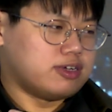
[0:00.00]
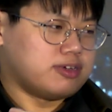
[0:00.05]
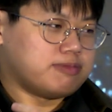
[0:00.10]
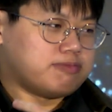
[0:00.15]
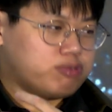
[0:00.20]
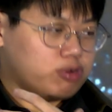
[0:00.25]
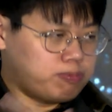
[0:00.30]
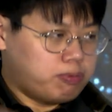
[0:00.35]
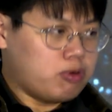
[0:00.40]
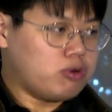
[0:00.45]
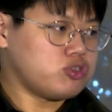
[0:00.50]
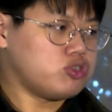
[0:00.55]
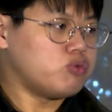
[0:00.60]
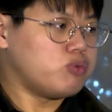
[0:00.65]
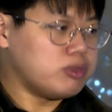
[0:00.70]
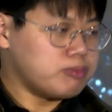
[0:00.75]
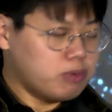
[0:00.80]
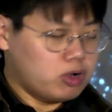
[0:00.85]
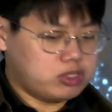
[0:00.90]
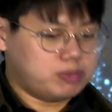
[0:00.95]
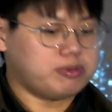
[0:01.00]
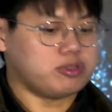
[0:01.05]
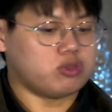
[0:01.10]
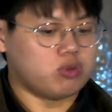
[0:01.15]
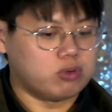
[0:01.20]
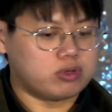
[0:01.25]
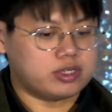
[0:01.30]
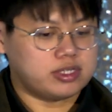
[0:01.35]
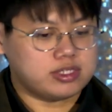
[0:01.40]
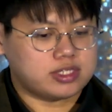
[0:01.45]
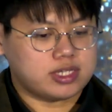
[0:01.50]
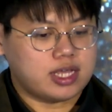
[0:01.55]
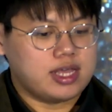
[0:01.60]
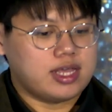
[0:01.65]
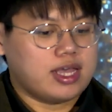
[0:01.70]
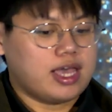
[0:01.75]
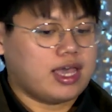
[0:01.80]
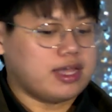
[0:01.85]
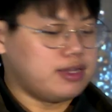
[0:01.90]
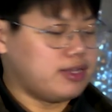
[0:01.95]
proposal with multiple tokens
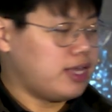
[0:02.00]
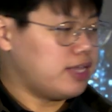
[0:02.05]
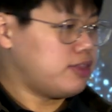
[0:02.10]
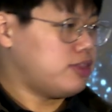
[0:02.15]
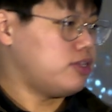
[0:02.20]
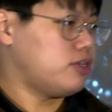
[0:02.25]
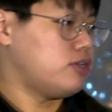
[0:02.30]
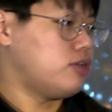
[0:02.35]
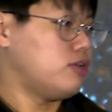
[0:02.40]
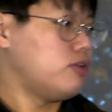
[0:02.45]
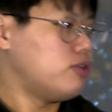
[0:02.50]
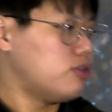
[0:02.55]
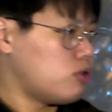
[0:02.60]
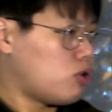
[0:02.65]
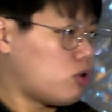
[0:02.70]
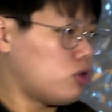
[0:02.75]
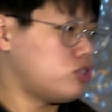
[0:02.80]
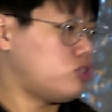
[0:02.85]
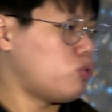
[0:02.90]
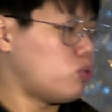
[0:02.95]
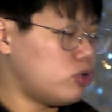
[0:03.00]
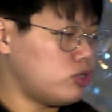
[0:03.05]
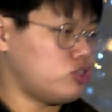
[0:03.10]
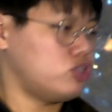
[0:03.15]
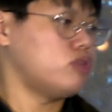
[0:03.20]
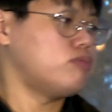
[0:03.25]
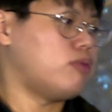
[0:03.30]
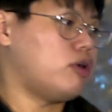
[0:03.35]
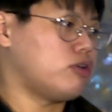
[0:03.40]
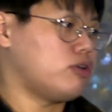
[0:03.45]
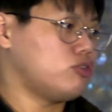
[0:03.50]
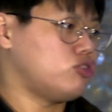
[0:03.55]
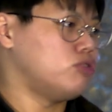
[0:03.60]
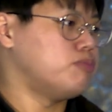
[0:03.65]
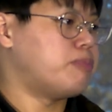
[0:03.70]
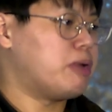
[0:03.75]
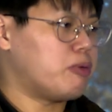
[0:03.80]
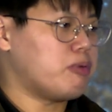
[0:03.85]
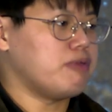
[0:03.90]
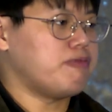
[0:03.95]
and let the large original model to
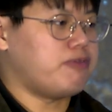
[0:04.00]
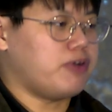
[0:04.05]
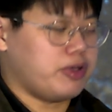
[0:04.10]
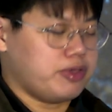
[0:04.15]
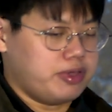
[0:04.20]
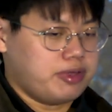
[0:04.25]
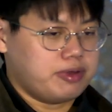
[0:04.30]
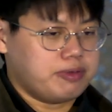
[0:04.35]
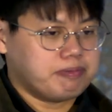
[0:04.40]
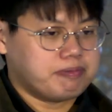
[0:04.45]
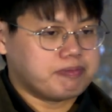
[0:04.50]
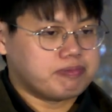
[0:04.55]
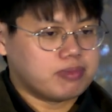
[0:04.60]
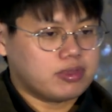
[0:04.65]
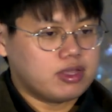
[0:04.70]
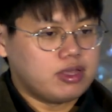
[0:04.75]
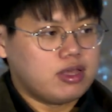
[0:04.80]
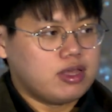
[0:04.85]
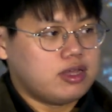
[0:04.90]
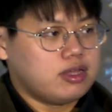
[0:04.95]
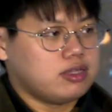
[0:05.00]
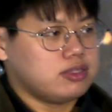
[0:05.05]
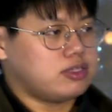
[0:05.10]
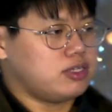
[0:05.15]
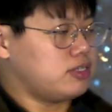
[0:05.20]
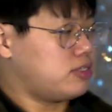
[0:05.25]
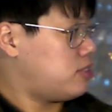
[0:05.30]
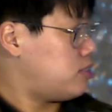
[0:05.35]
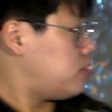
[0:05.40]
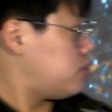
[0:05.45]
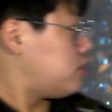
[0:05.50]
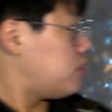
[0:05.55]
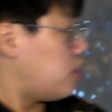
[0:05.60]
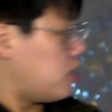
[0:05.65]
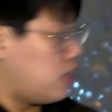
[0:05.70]
verify it. This